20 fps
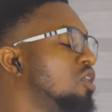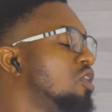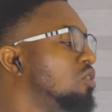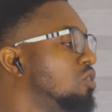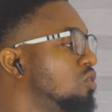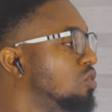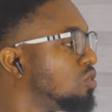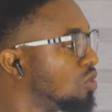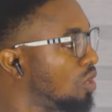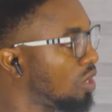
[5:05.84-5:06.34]

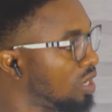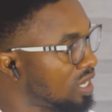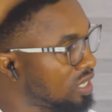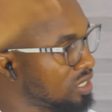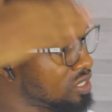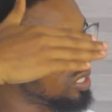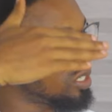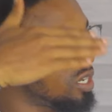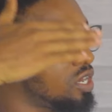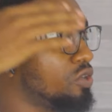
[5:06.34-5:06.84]

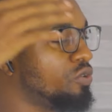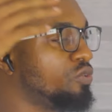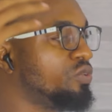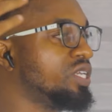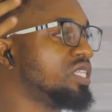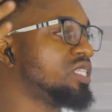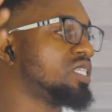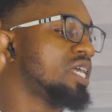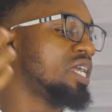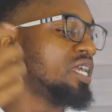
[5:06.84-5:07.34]
knowledge,
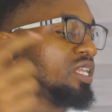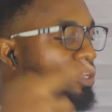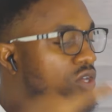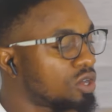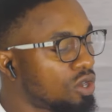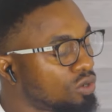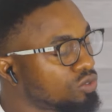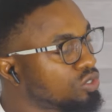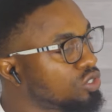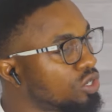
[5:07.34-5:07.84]
retain
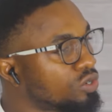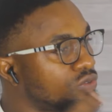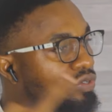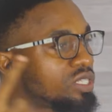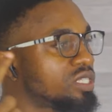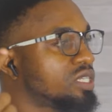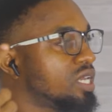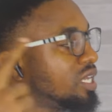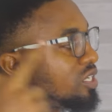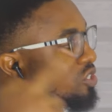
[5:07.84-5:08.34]
culture,
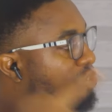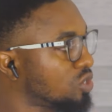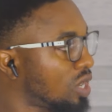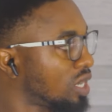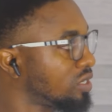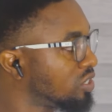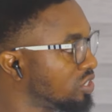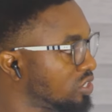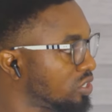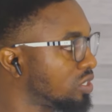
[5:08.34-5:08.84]
retain
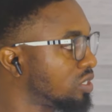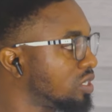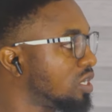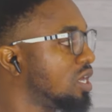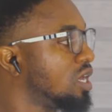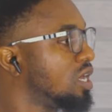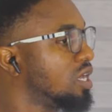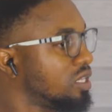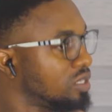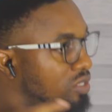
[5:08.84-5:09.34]
tradition
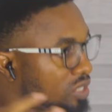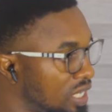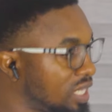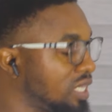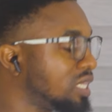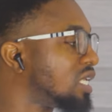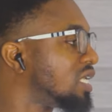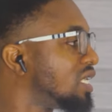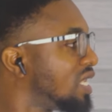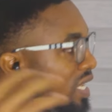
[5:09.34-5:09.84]
in
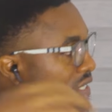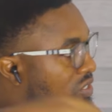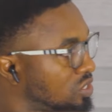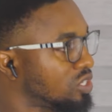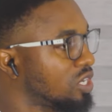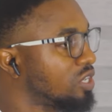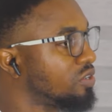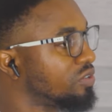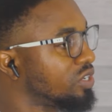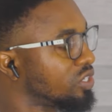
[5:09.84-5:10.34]
the next
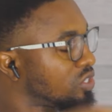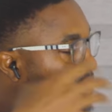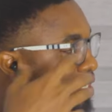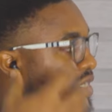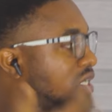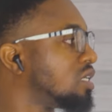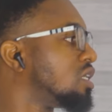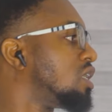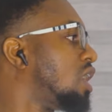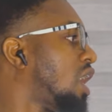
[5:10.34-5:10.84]

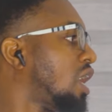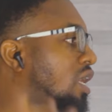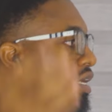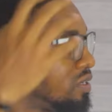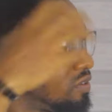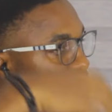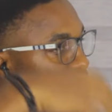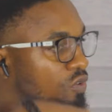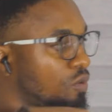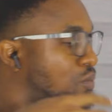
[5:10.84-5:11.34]
generation and
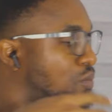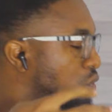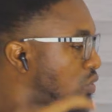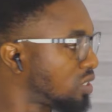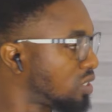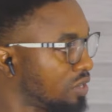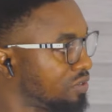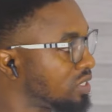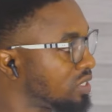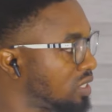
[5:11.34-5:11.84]
for
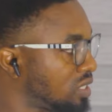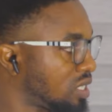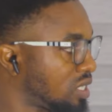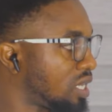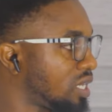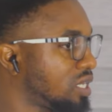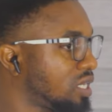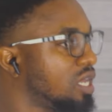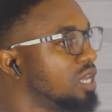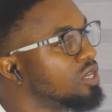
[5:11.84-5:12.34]
posterity's sake.
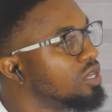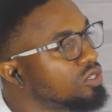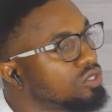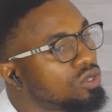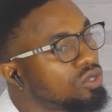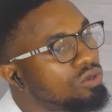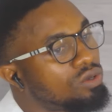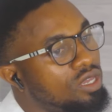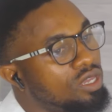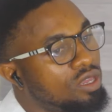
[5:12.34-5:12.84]

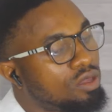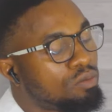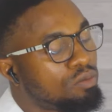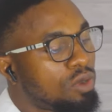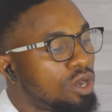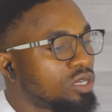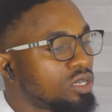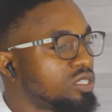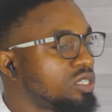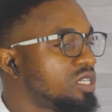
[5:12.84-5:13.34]
So
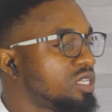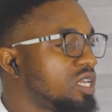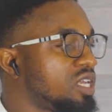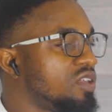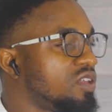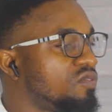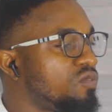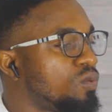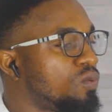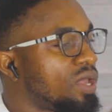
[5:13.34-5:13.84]
imagine
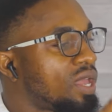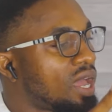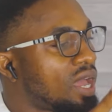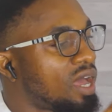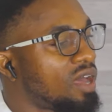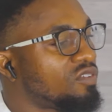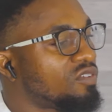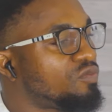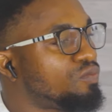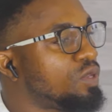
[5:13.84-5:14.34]
if we
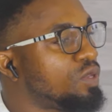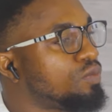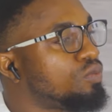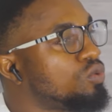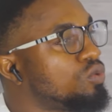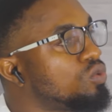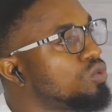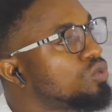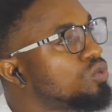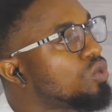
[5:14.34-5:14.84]
have people
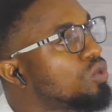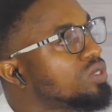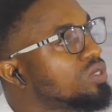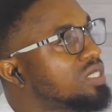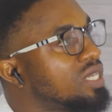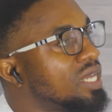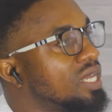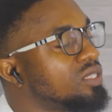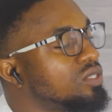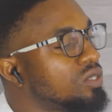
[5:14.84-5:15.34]
who don't
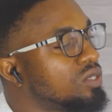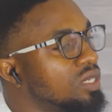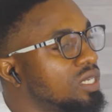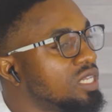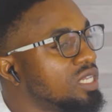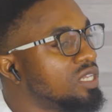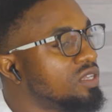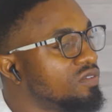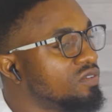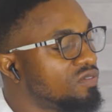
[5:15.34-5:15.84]
tend to
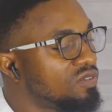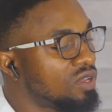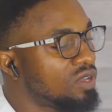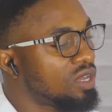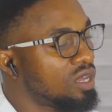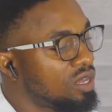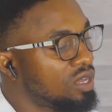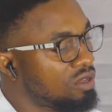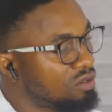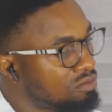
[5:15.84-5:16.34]
live,
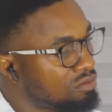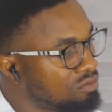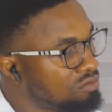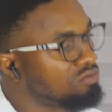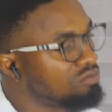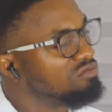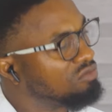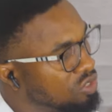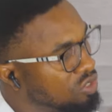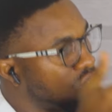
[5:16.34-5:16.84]

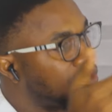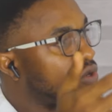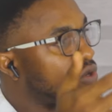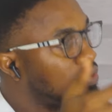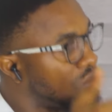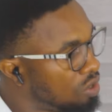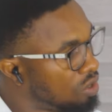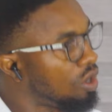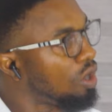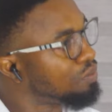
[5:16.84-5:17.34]

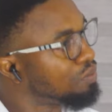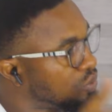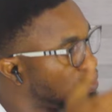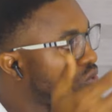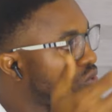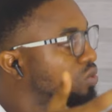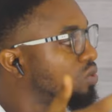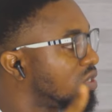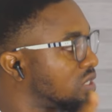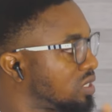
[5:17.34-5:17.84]
up
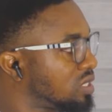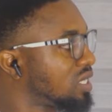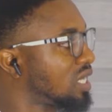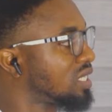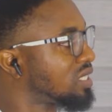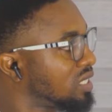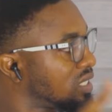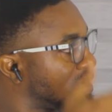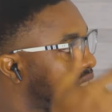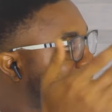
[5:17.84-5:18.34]
to a
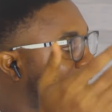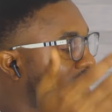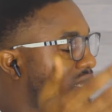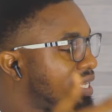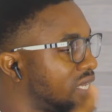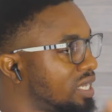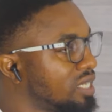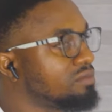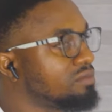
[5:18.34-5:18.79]
certain decade,